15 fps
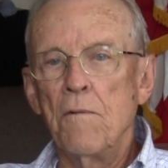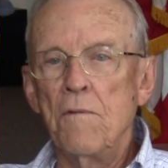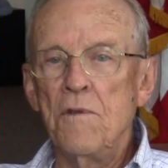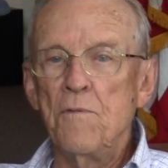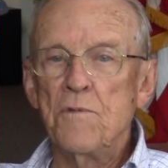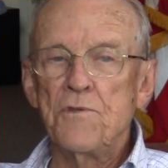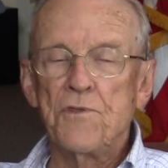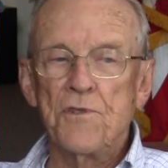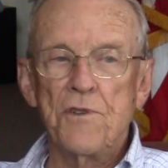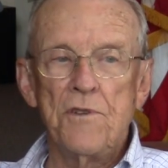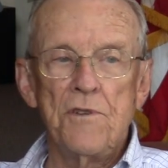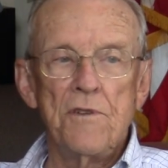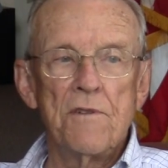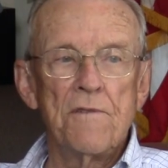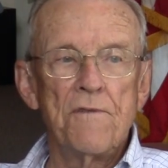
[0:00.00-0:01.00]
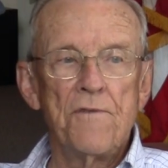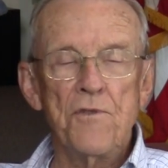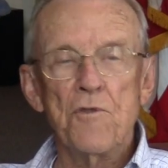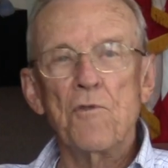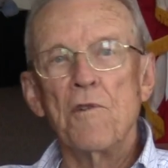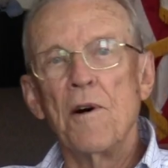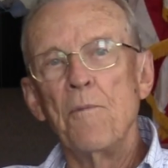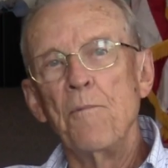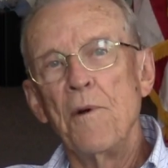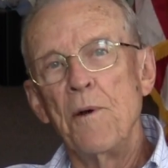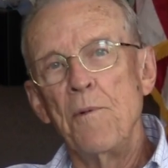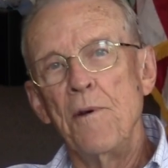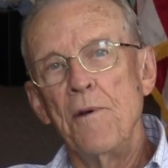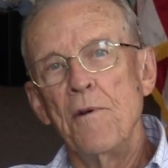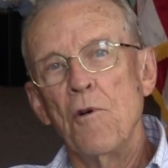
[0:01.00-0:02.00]
We would see a few of them,
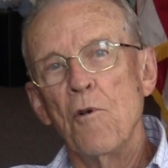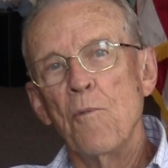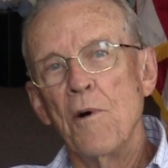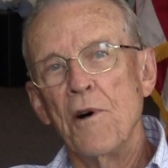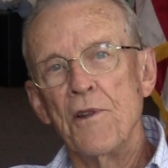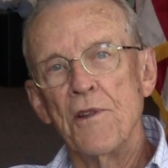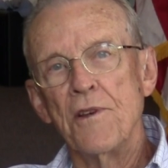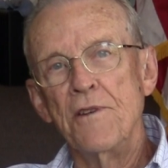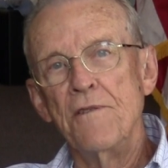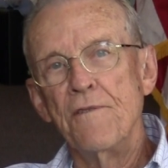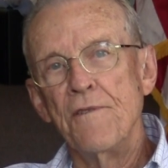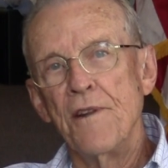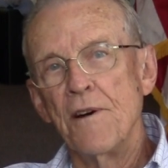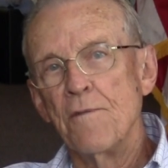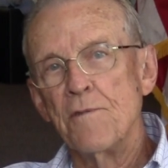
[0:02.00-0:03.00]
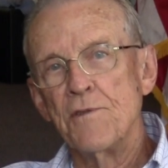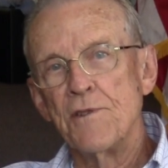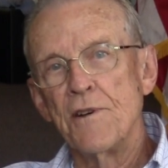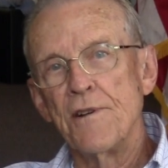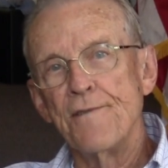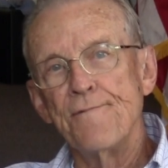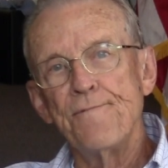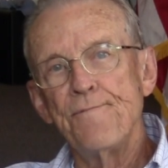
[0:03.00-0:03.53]
maybe home on leave, and that was it.